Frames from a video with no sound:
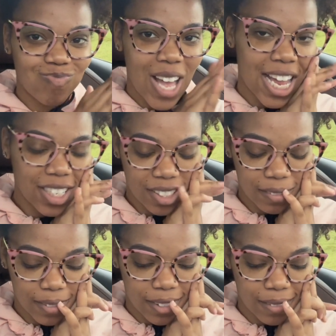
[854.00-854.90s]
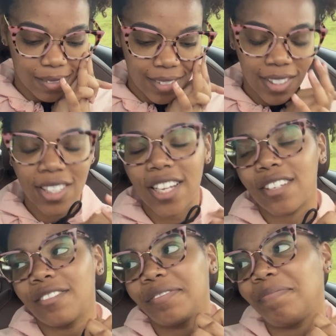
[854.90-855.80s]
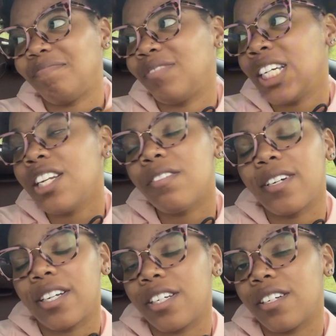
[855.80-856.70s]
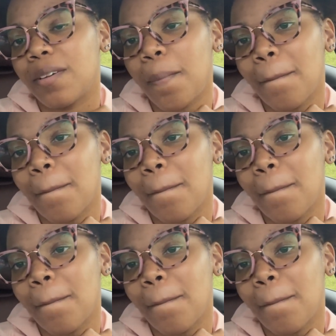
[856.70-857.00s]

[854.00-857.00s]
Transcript: kind of, yeah, he doing good.